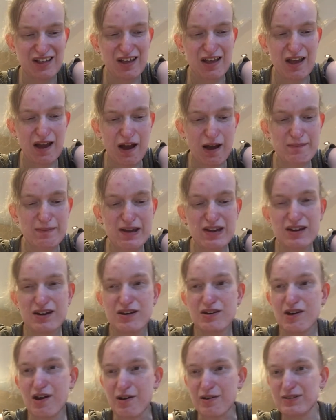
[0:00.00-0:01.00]
I made
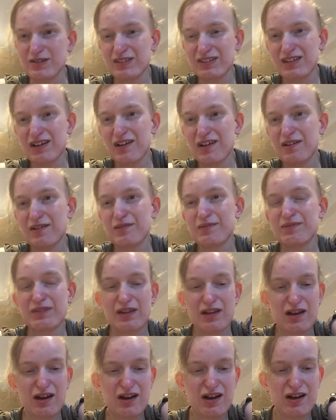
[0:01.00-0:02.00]
notes,
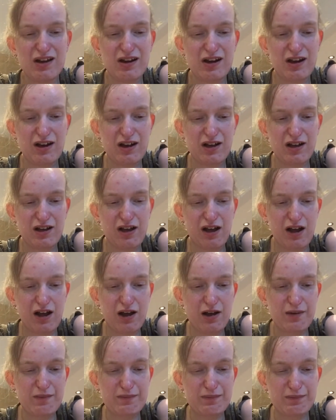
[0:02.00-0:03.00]
and
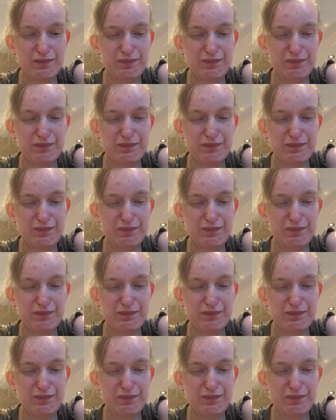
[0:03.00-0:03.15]
I